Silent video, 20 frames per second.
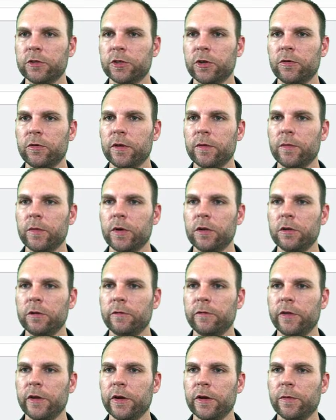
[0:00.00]
will show them
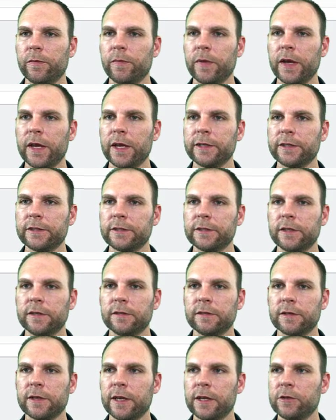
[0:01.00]
all of their
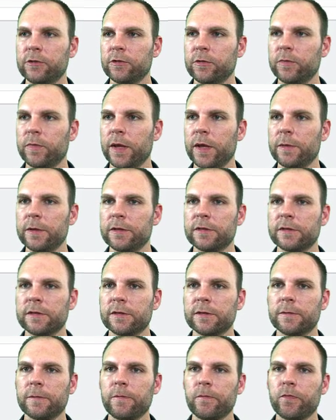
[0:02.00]
past and scheduled
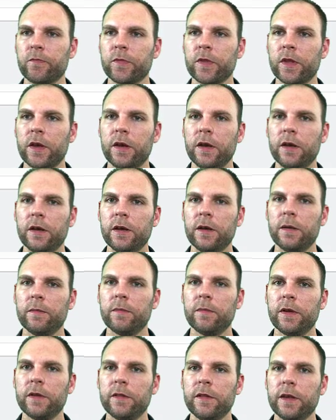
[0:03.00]
payments.
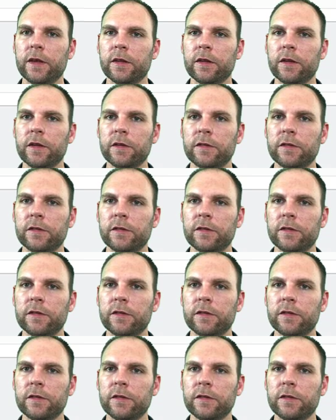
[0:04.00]
And they